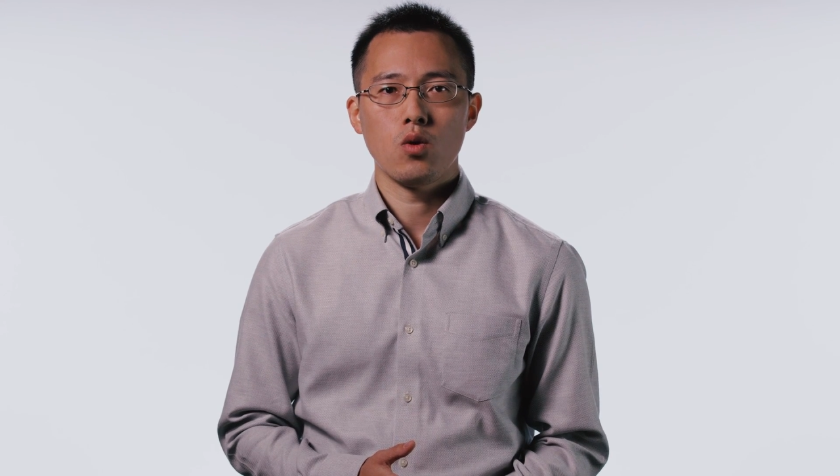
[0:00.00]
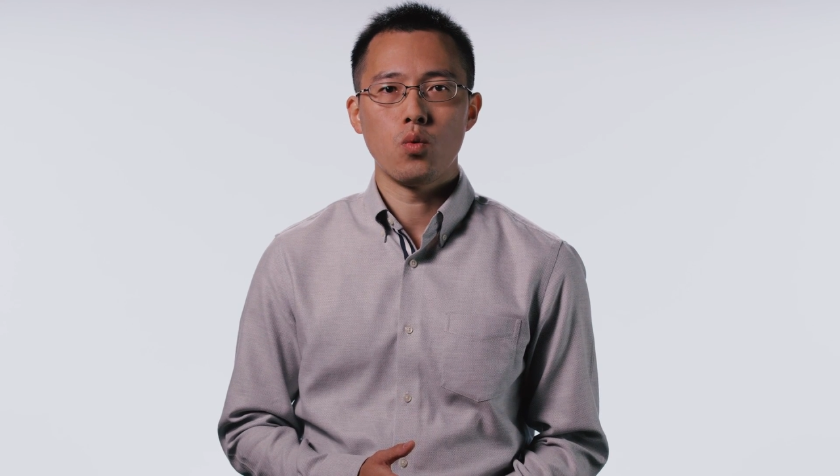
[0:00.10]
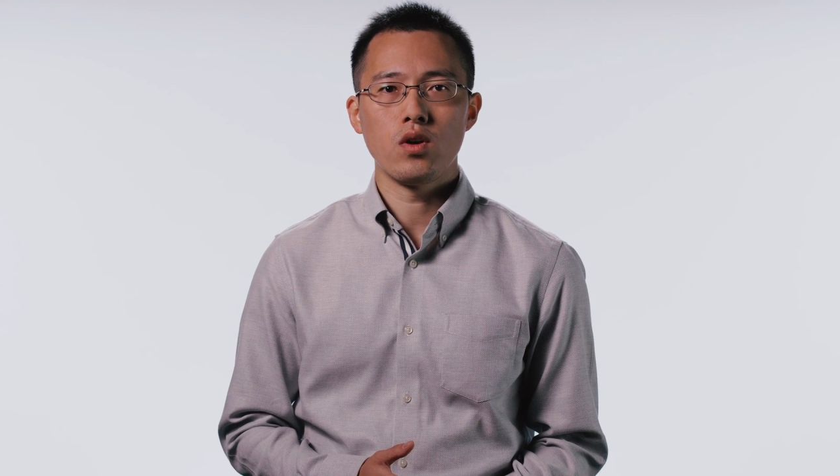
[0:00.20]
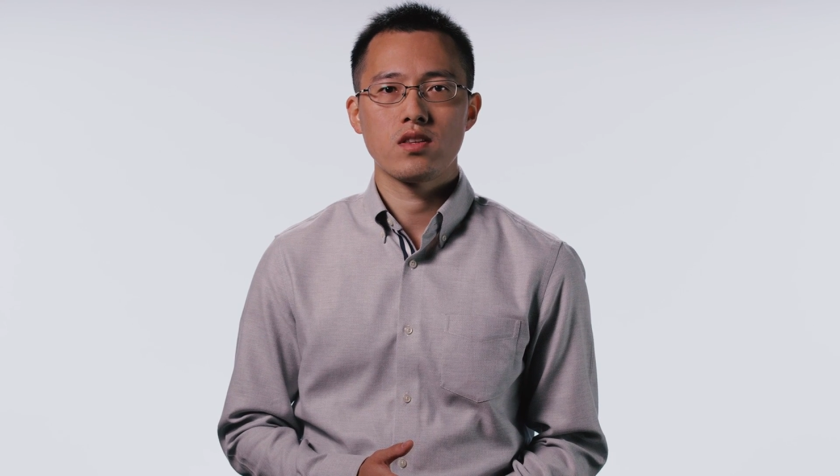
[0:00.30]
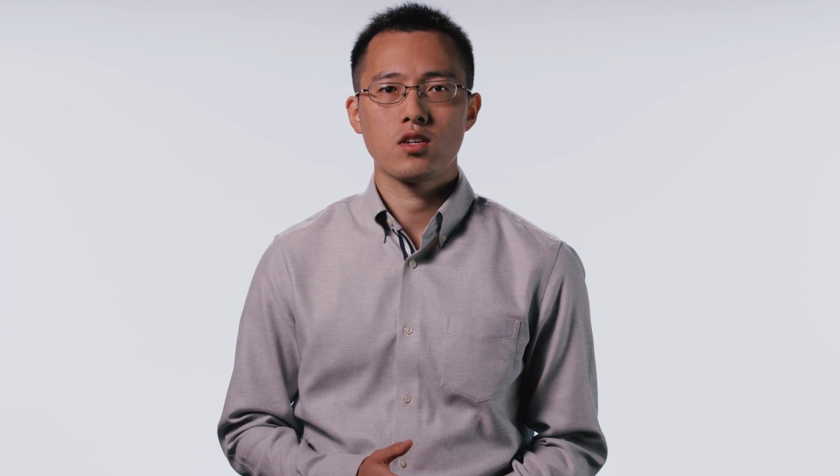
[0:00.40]

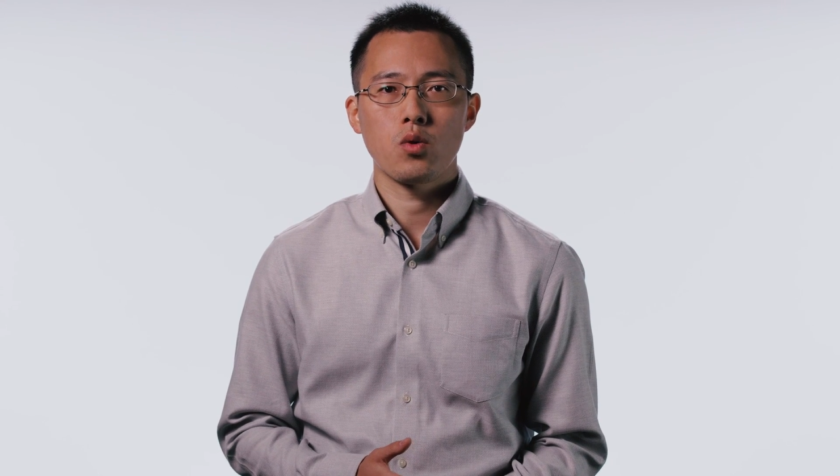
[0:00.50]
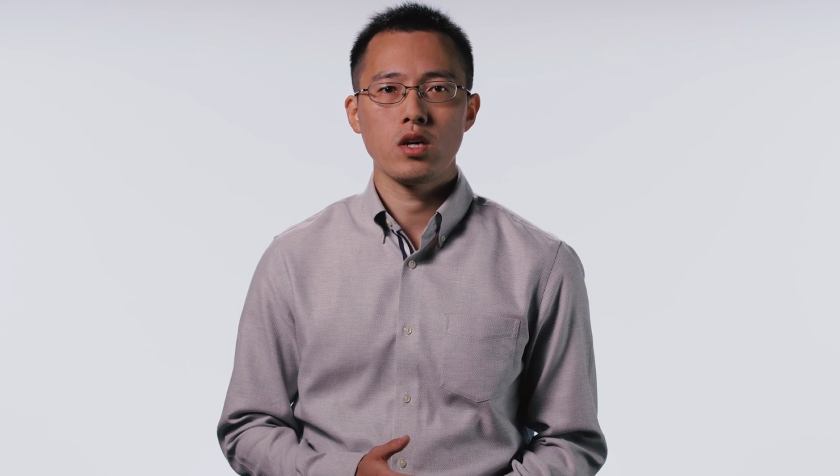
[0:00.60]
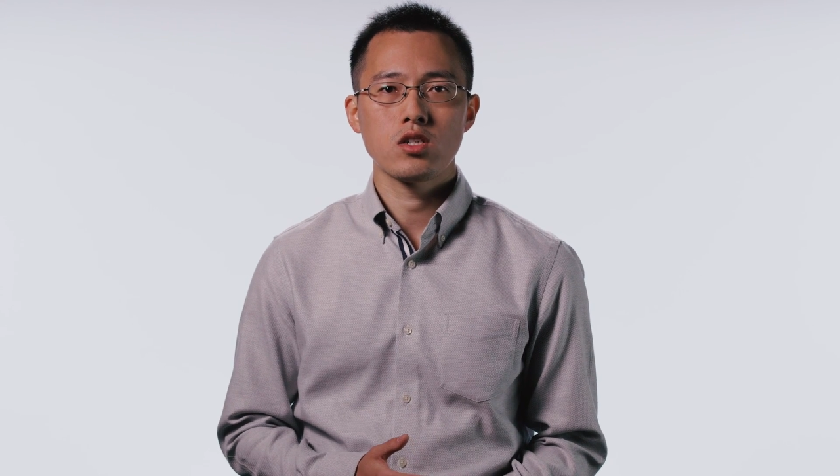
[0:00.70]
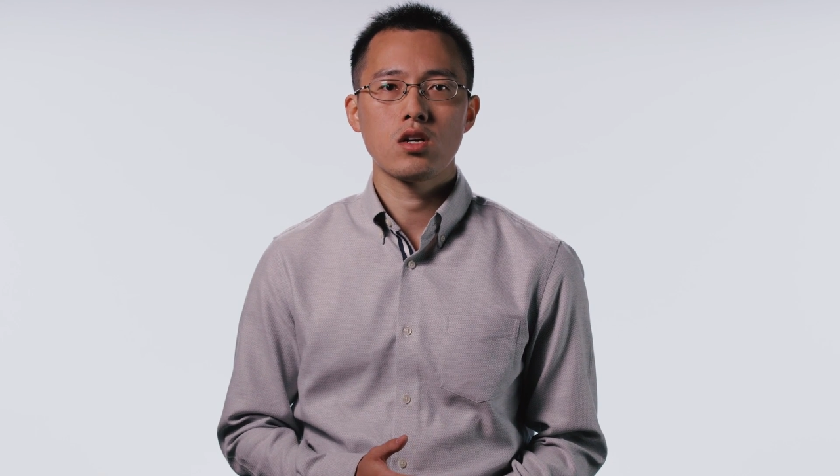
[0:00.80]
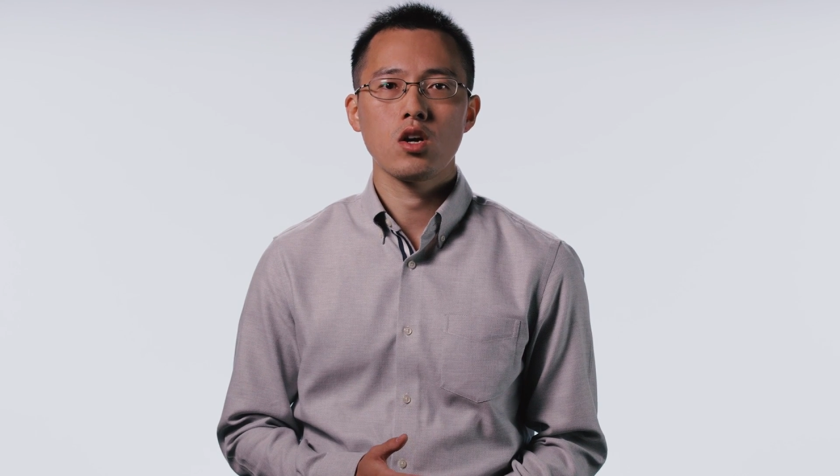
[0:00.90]
with
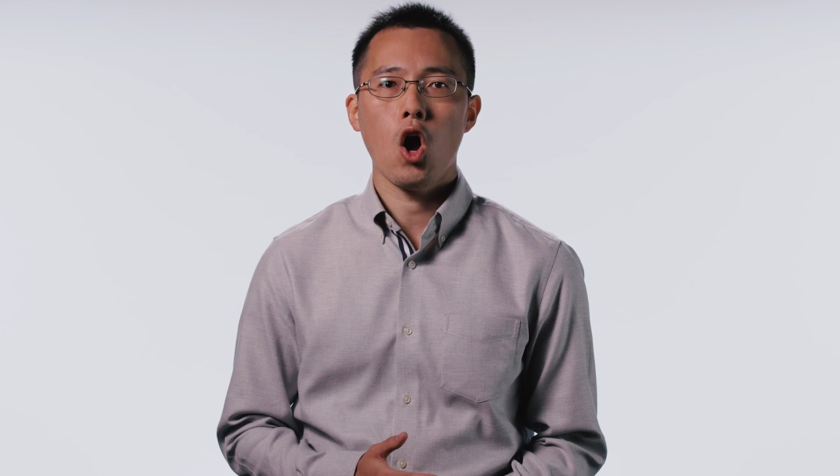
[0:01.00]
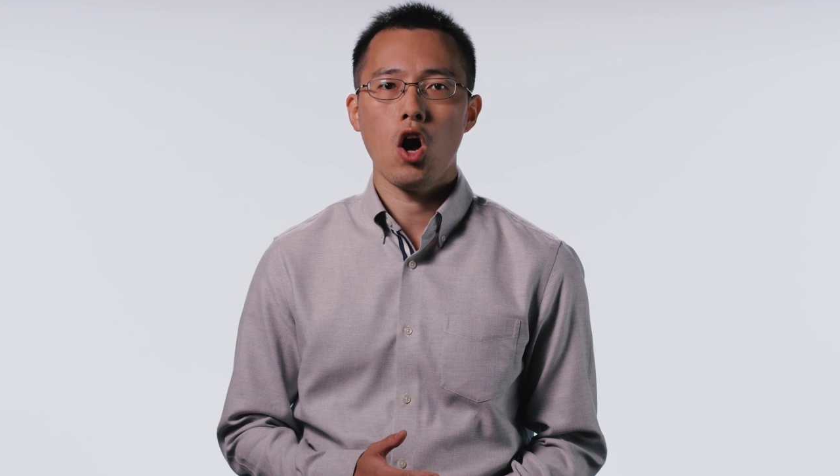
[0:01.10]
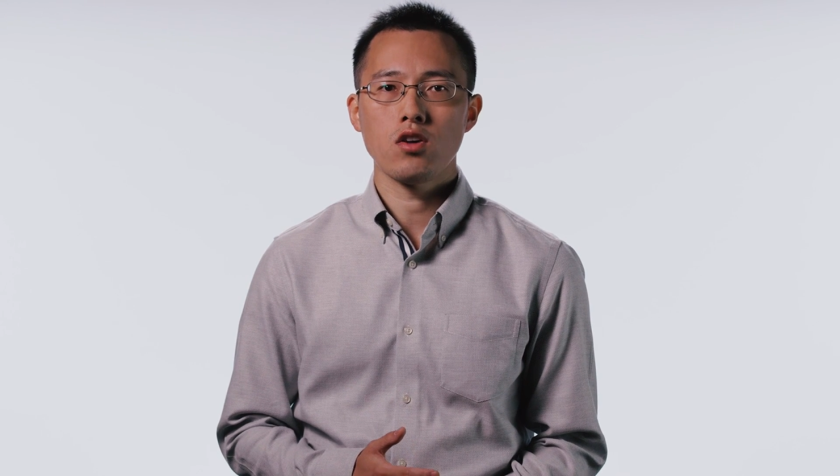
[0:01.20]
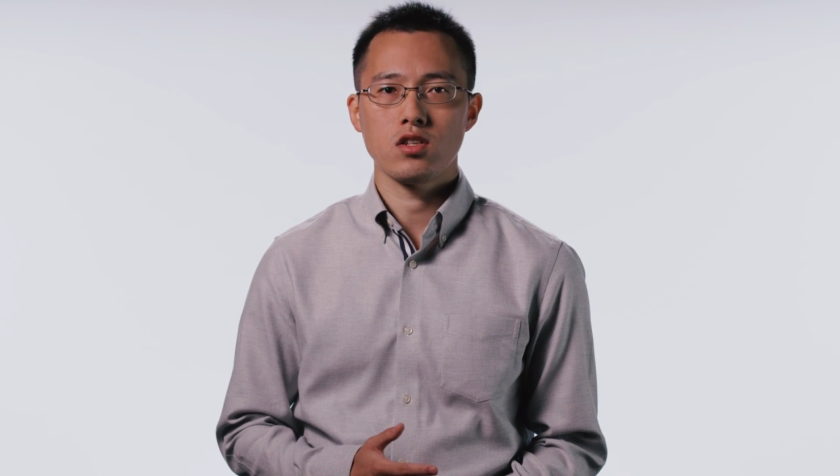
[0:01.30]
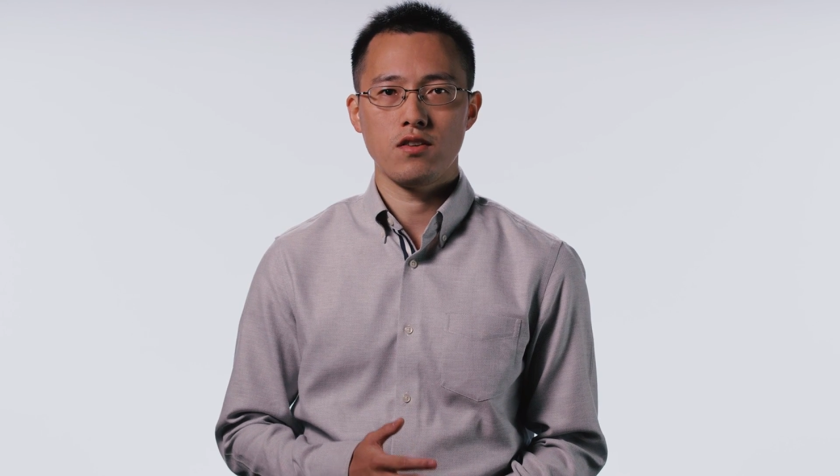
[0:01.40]
greater
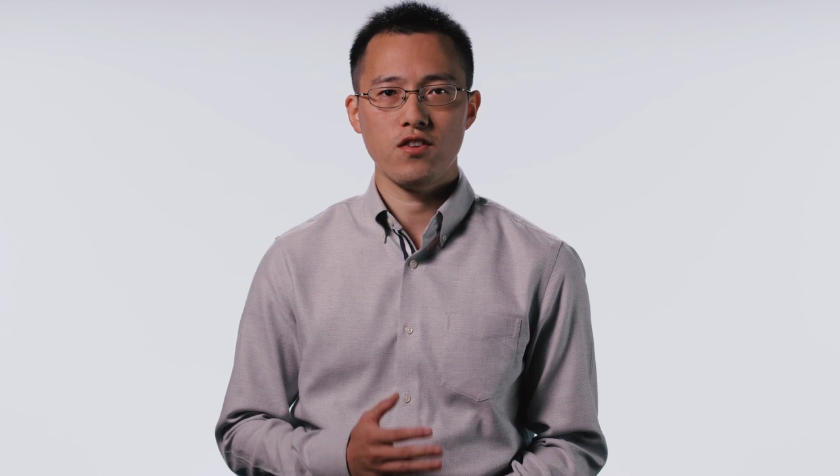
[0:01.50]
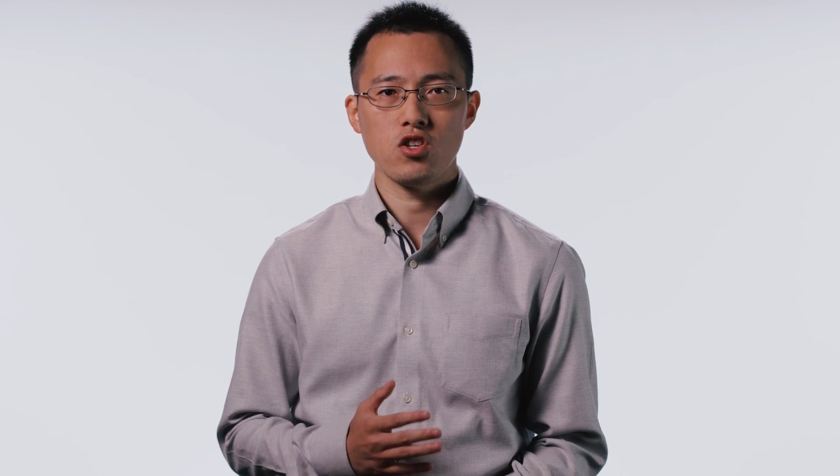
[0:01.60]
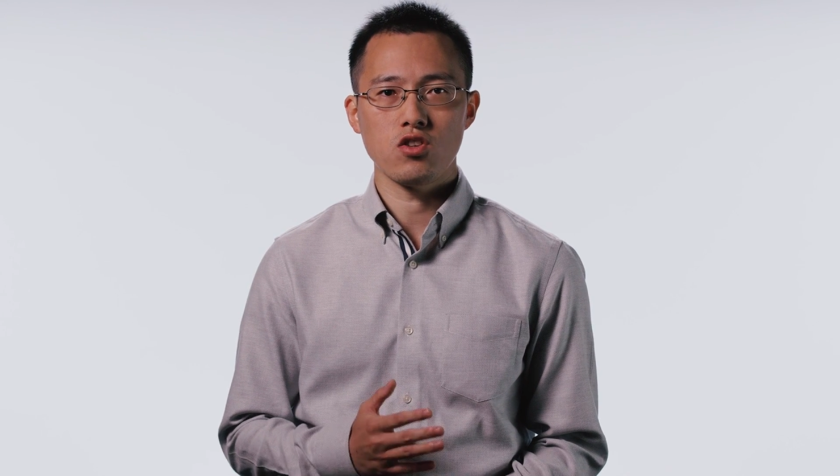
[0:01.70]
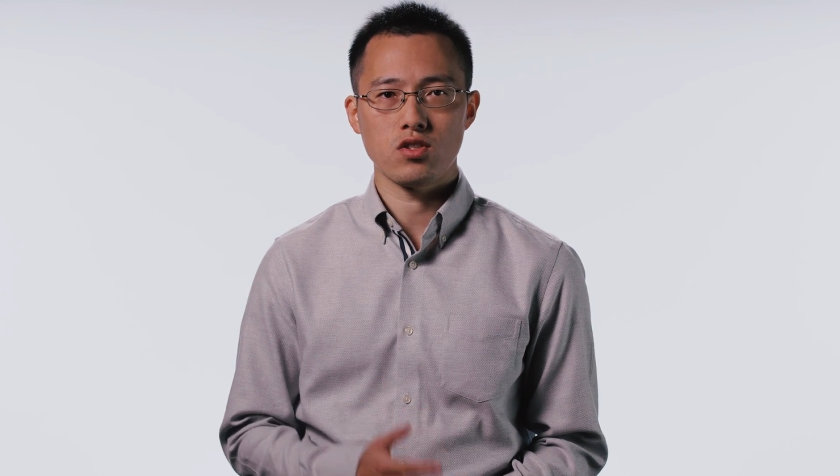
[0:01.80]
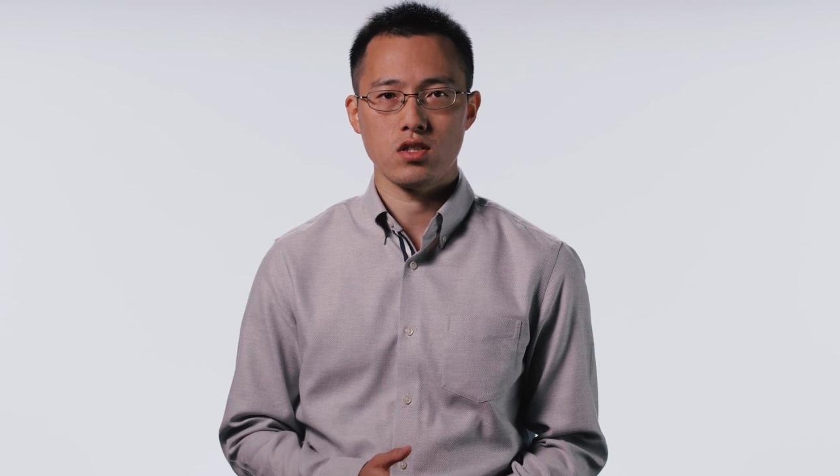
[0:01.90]
cost
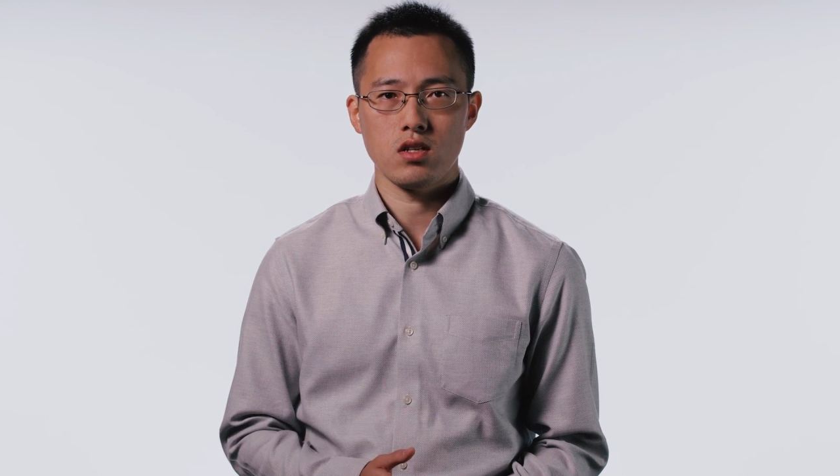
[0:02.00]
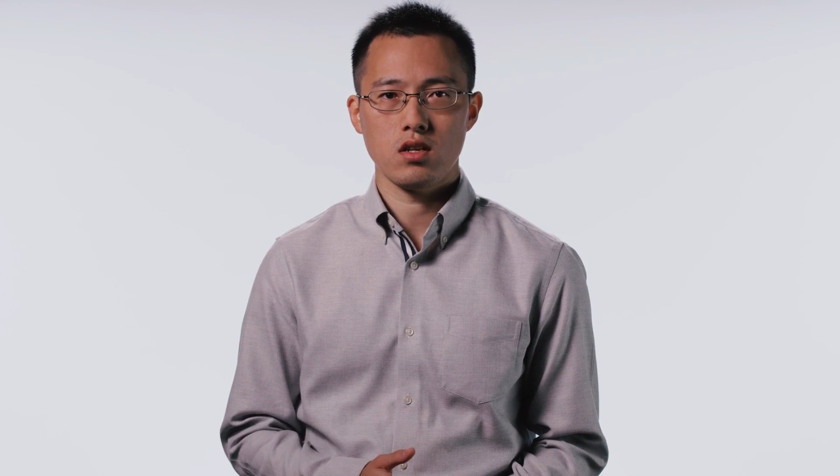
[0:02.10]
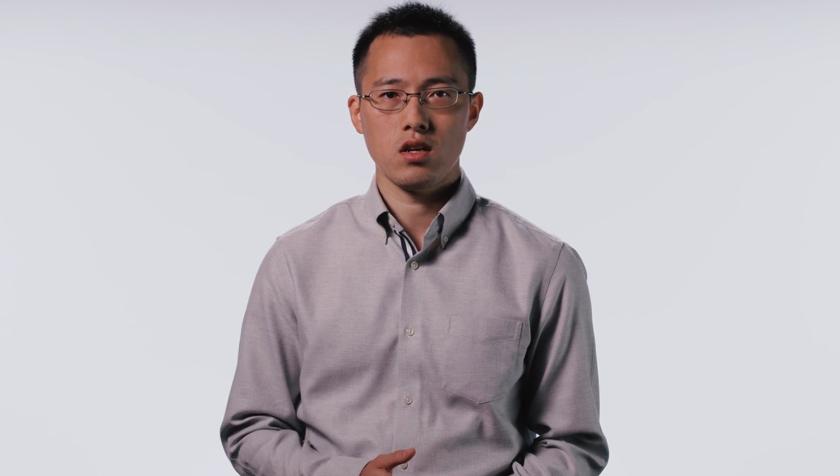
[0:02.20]
efficiency.